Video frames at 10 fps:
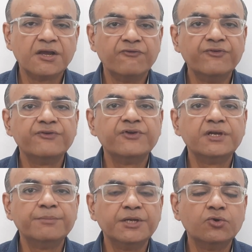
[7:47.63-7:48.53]
we
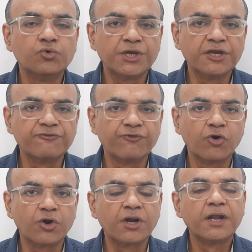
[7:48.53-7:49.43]
will be looking
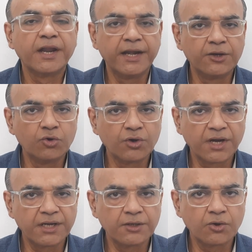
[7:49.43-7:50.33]
for
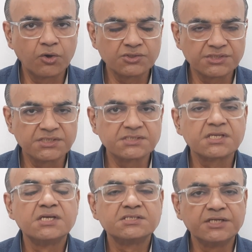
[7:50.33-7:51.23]
endocrine
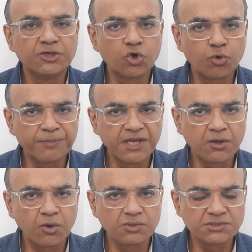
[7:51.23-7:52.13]
causes, syndromic
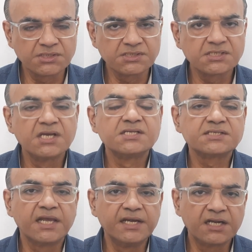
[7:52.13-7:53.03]
causes,
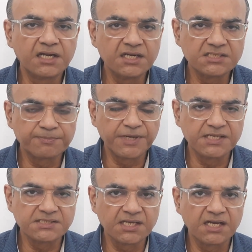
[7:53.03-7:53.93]
skeletal
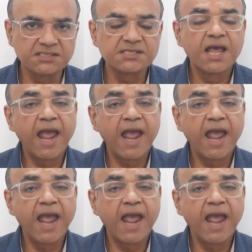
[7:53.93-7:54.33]
dysplasias,